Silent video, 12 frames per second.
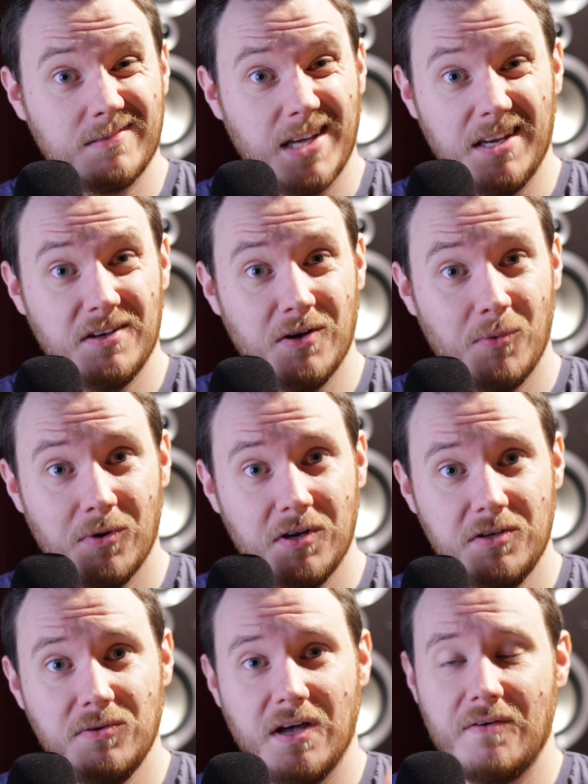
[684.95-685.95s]
kind of don't
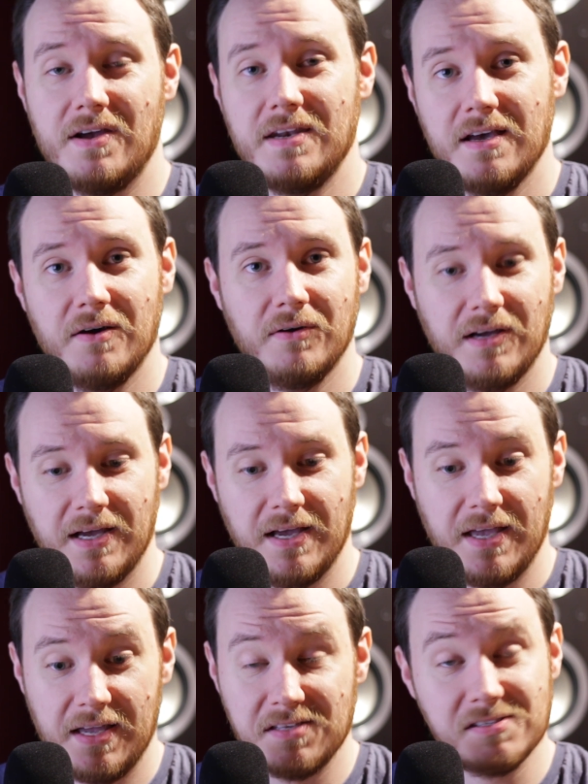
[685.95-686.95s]
want to do that right now.
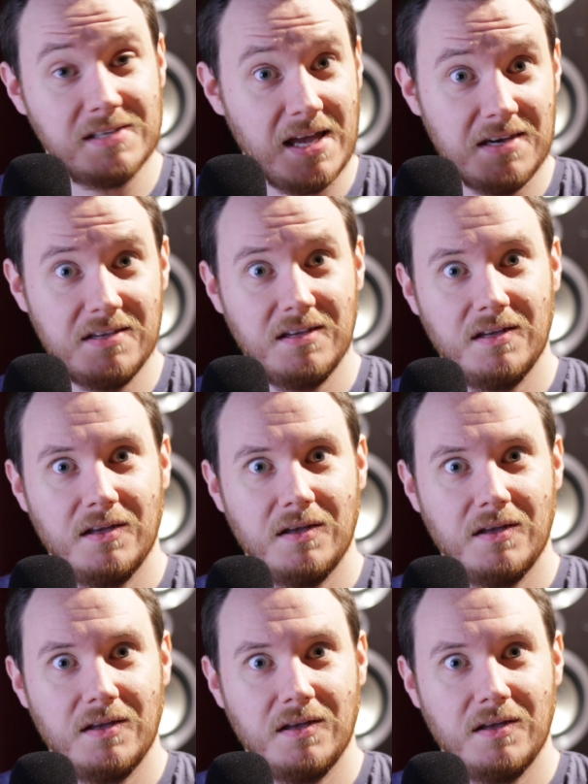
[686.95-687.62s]
I instead